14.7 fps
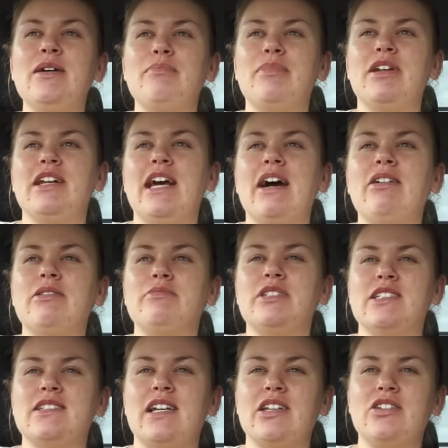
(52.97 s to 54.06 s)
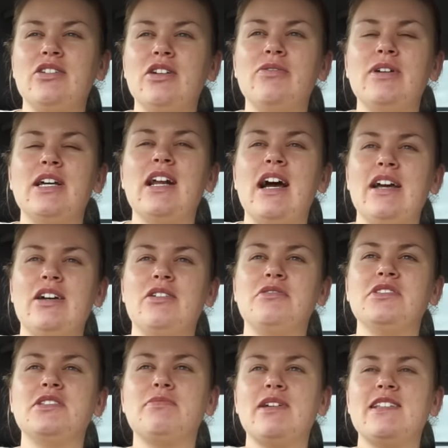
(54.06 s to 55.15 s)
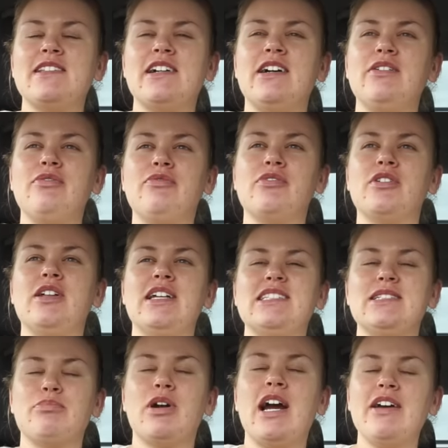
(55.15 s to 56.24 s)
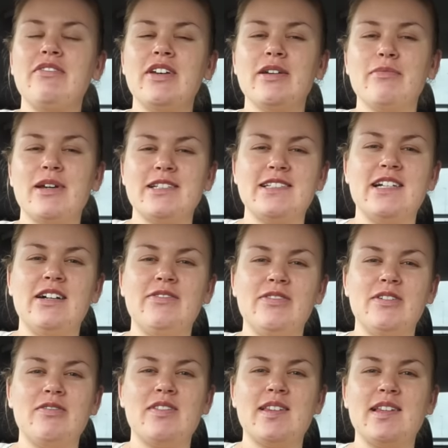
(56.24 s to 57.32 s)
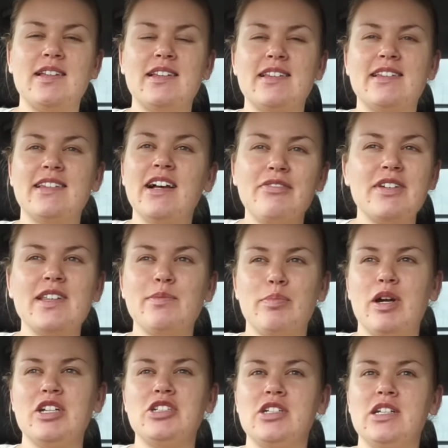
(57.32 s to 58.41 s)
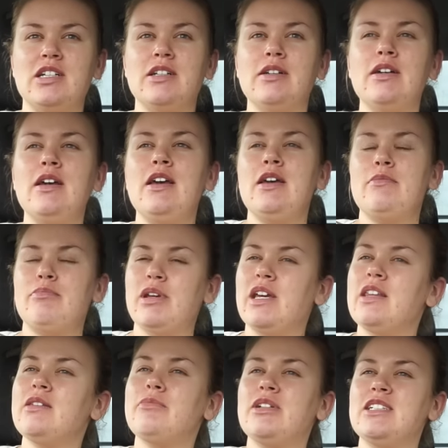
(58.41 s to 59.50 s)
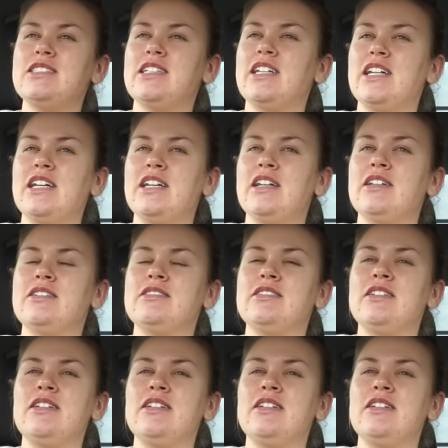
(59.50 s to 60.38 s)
But now I'm just like, you know what, I owe it to myself for like depriving myself of self-expression, being in the military